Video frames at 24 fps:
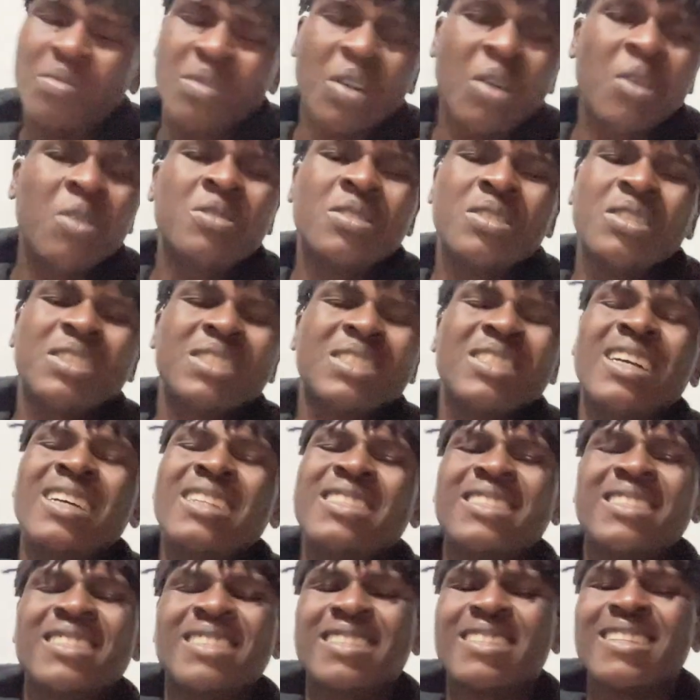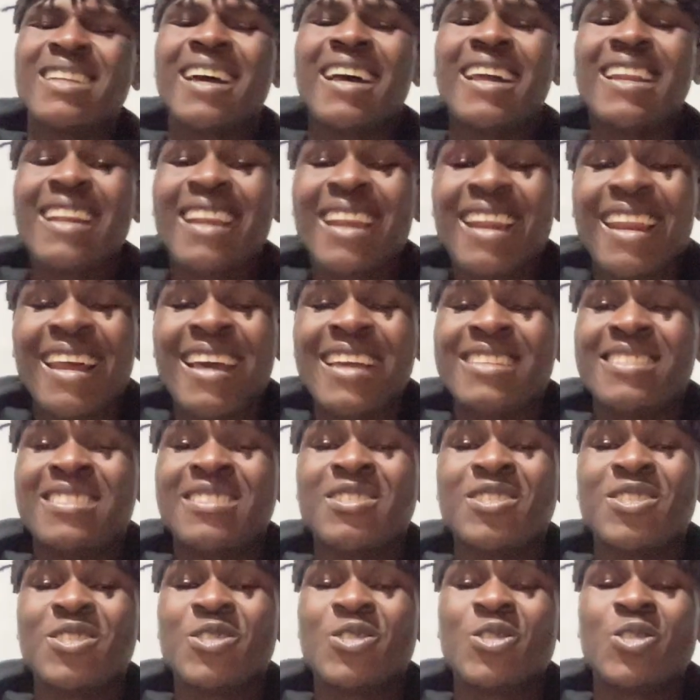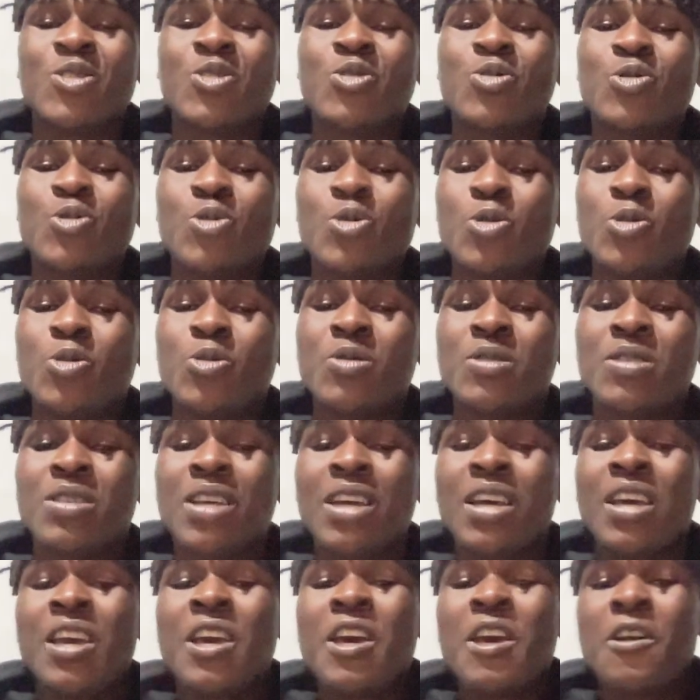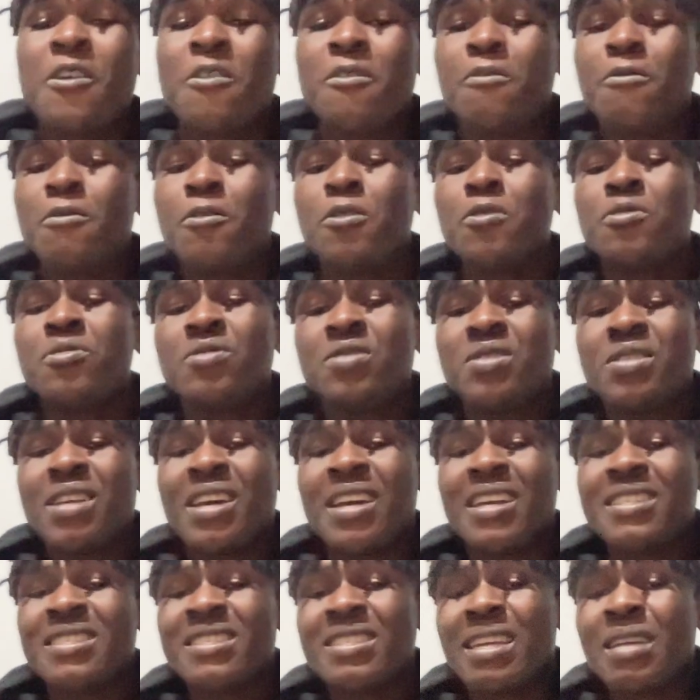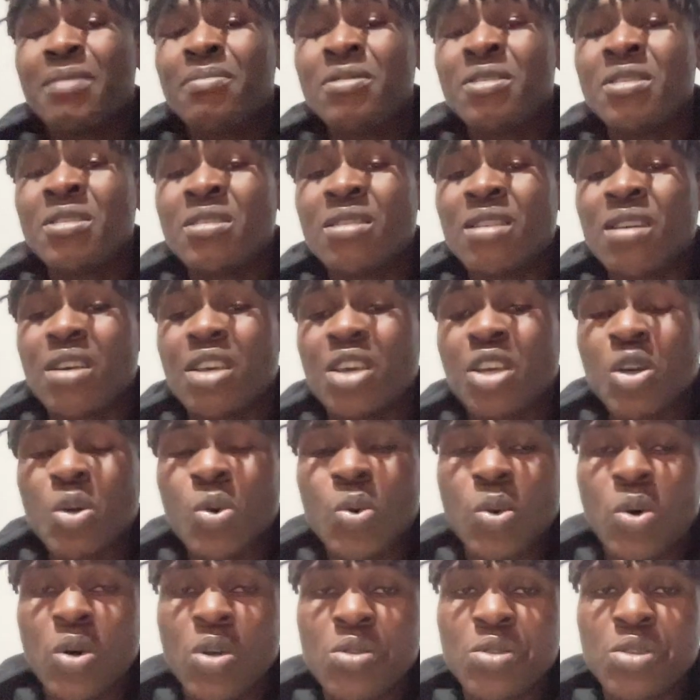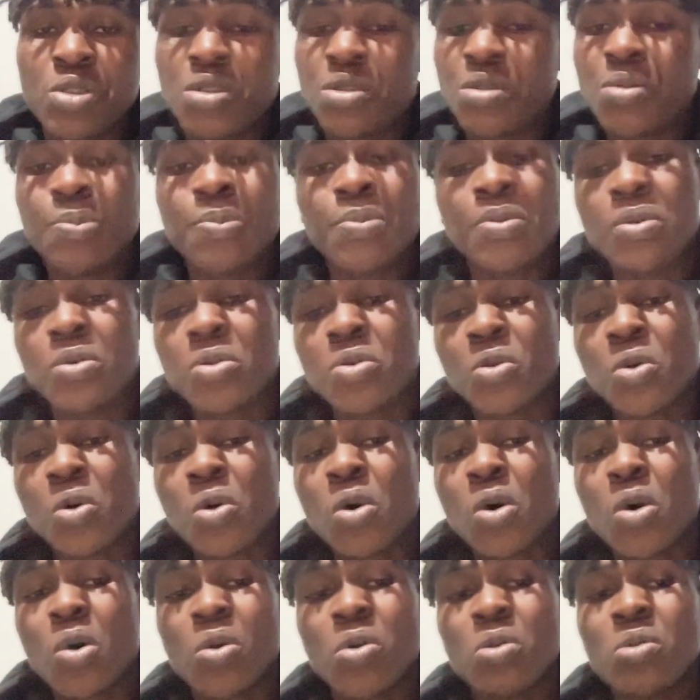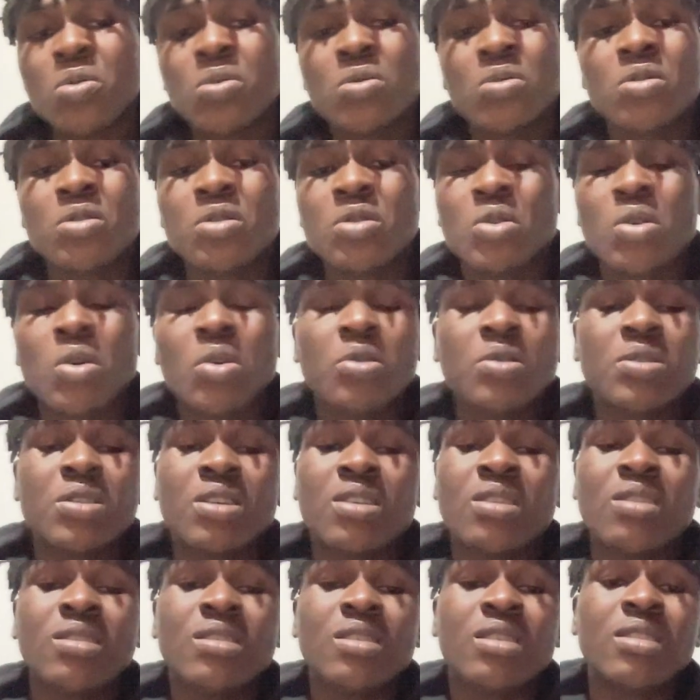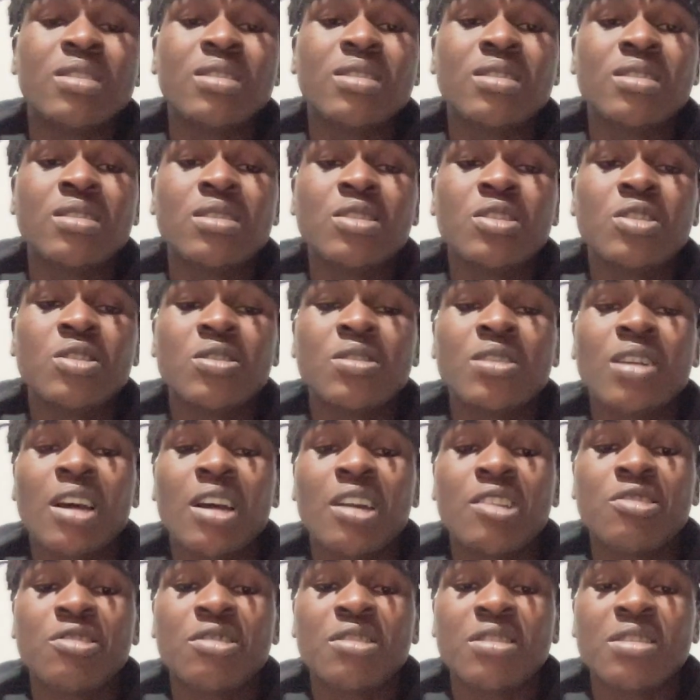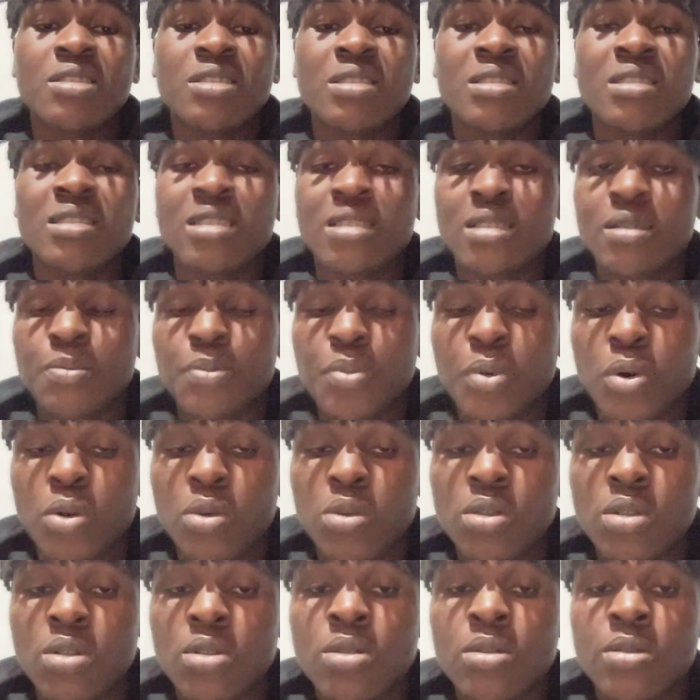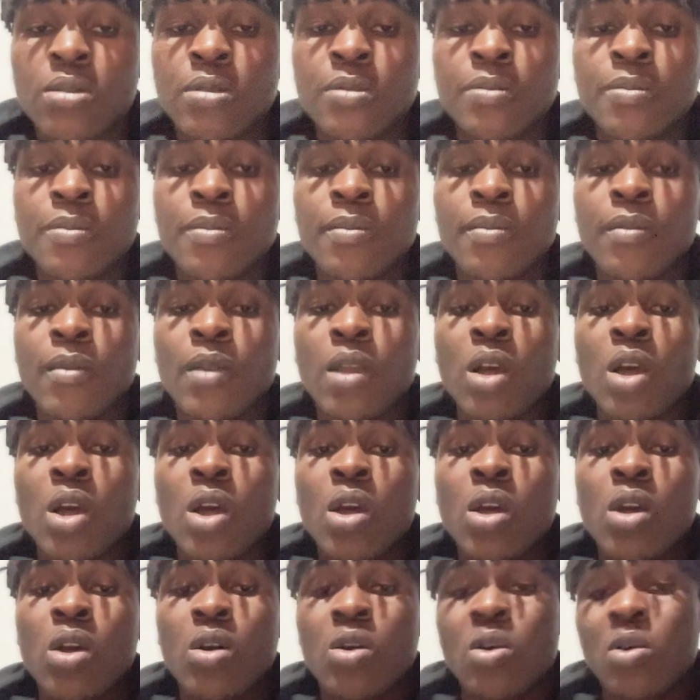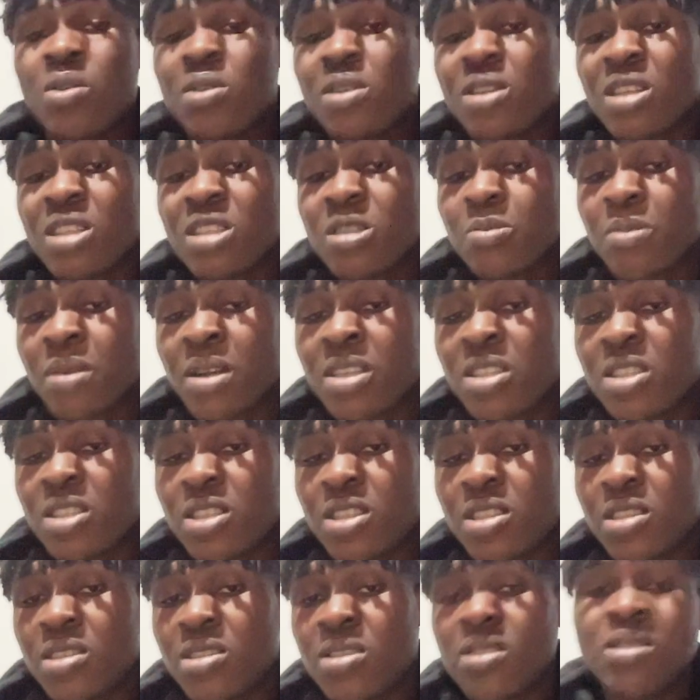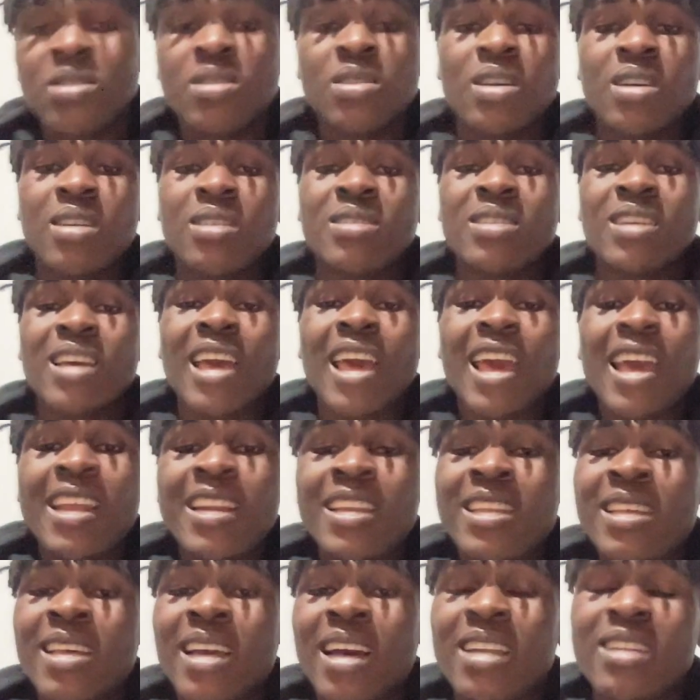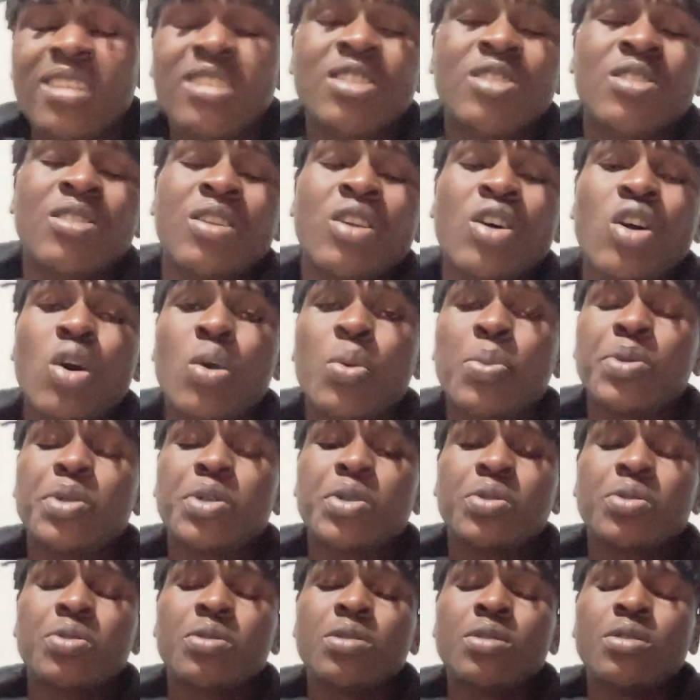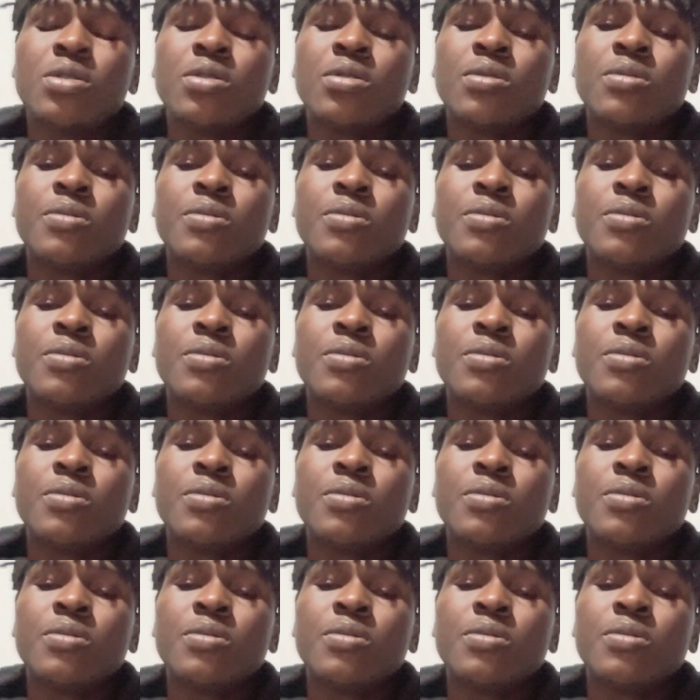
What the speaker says: Understanding and analyzing Snort rules involves examining the keywords, protocol, source and destination addresses and ports, content matches, and any additional options.